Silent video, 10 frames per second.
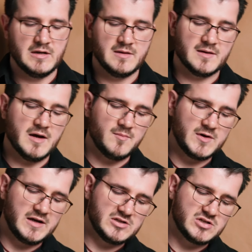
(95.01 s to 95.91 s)
The
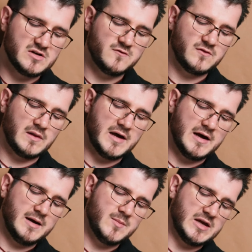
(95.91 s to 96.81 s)
combination of
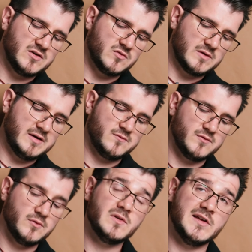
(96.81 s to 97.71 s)
lime and
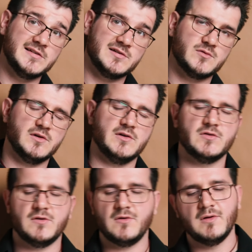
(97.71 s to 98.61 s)
grapefruit is
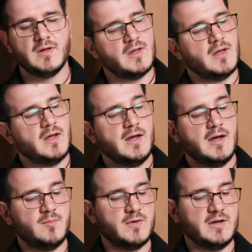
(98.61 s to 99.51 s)
traditional,
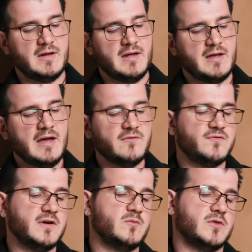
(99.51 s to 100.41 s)
but have
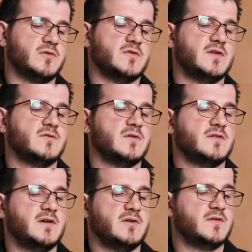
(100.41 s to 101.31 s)
fun with your
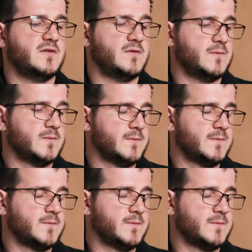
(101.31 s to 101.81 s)
citrus here too.